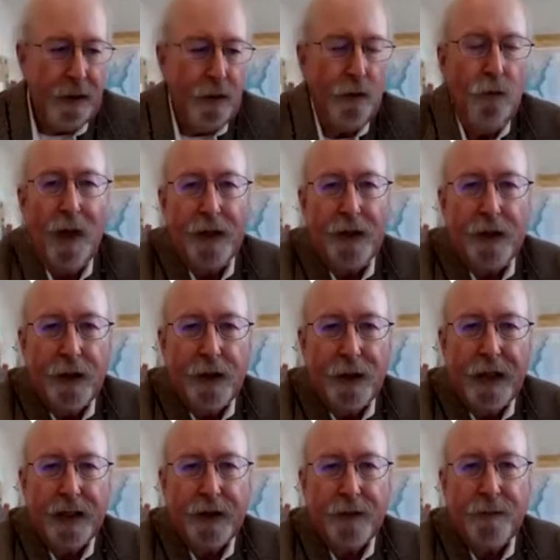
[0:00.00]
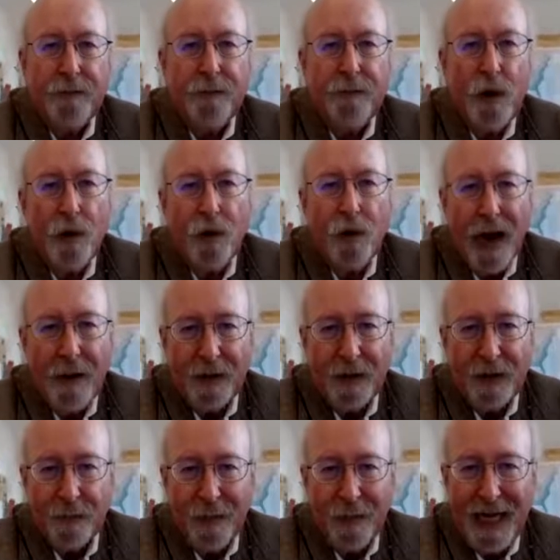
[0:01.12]
which this program
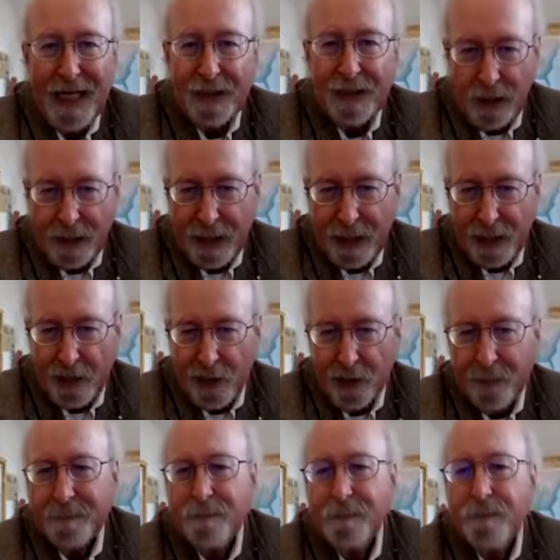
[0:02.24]
is based on here,